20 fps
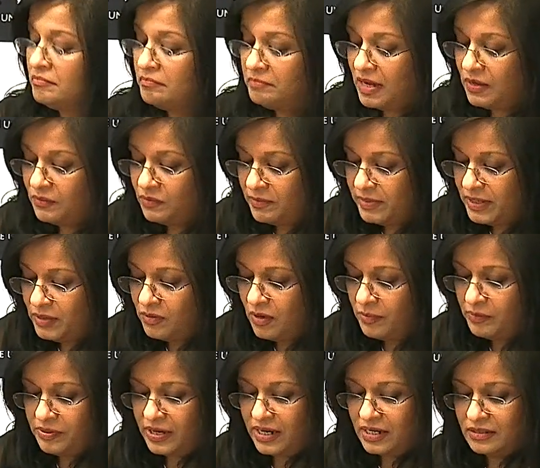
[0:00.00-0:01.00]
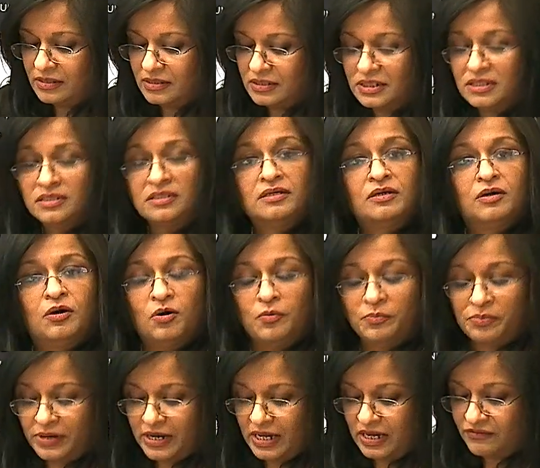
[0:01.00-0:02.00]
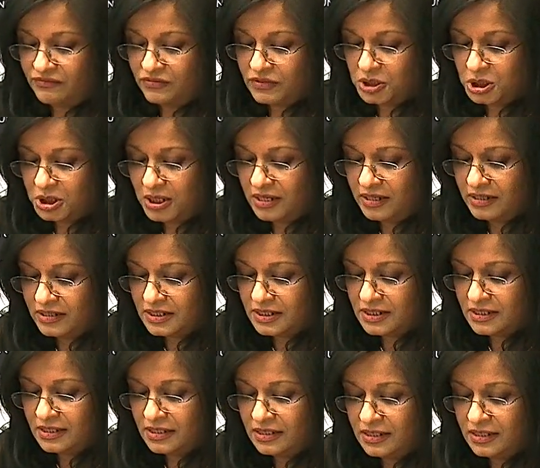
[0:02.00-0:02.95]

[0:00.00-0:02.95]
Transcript: by women who are pregnant or praying for a child.